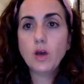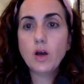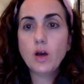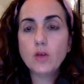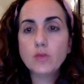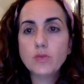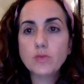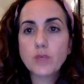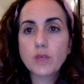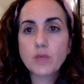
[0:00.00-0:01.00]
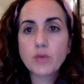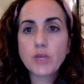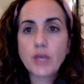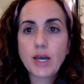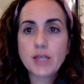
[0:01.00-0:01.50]

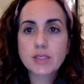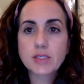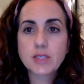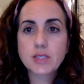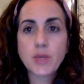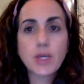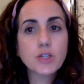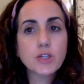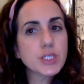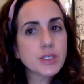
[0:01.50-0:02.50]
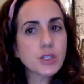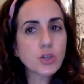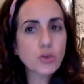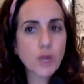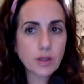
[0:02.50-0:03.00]
Anne-Marie asks, am I understanding
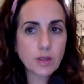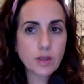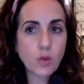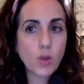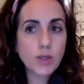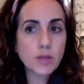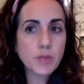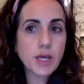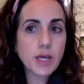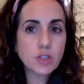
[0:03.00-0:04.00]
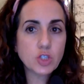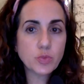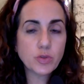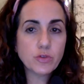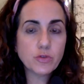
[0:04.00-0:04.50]
correctly that one can be
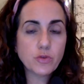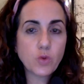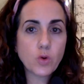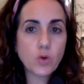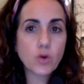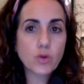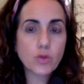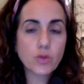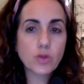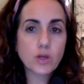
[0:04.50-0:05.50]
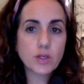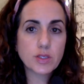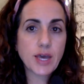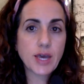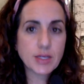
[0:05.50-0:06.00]
eligible for the
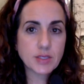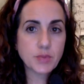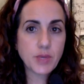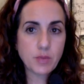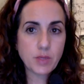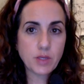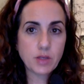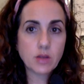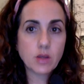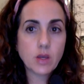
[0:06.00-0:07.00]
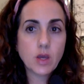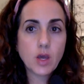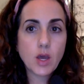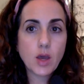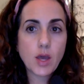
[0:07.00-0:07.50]
tax abatement
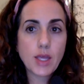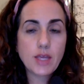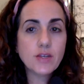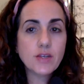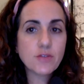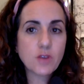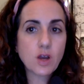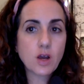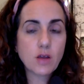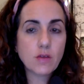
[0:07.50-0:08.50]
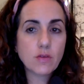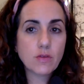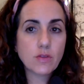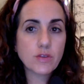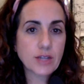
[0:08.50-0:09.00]
even if not
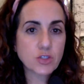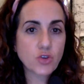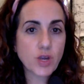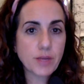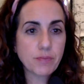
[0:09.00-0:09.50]
the tax credit?